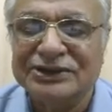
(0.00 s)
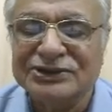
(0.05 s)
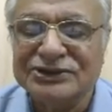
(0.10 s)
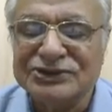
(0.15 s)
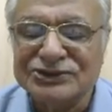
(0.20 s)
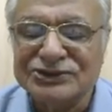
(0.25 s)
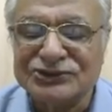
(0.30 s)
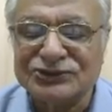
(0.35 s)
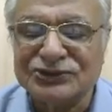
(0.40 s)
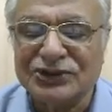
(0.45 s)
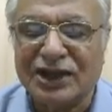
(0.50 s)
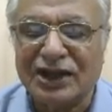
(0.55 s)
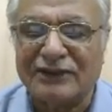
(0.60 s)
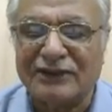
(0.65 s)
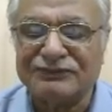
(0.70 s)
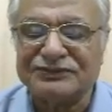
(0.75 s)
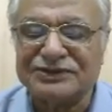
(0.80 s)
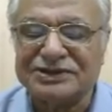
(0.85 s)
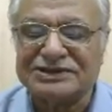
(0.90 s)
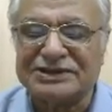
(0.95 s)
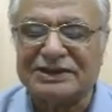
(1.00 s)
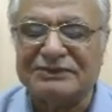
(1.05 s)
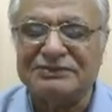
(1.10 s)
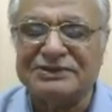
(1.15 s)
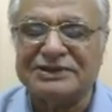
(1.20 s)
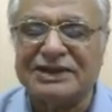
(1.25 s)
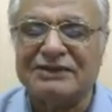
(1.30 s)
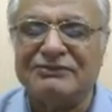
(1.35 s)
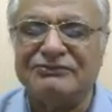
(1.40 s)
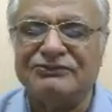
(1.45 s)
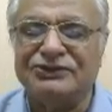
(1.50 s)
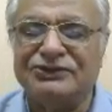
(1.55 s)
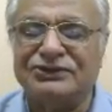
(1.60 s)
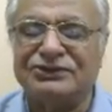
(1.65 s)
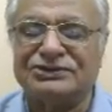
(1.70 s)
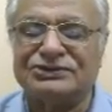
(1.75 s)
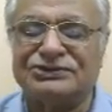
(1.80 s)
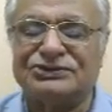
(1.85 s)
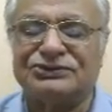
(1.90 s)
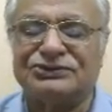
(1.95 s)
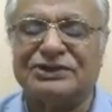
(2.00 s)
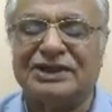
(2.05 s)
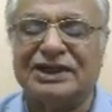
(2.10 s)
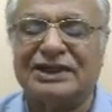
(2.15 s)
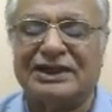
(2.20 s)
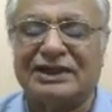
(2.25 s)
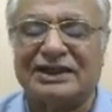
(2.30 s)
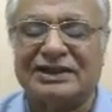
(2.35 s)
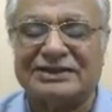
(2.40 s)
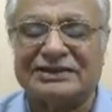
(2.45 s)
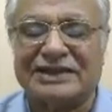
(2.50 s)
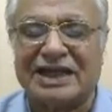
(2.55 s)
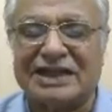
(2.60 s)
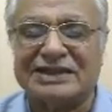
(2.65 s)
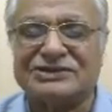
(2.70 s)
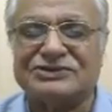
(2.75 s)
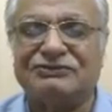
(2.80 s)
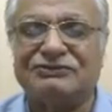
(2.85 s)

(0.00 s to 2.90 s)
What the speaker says: So after some time, we used to get attached uh,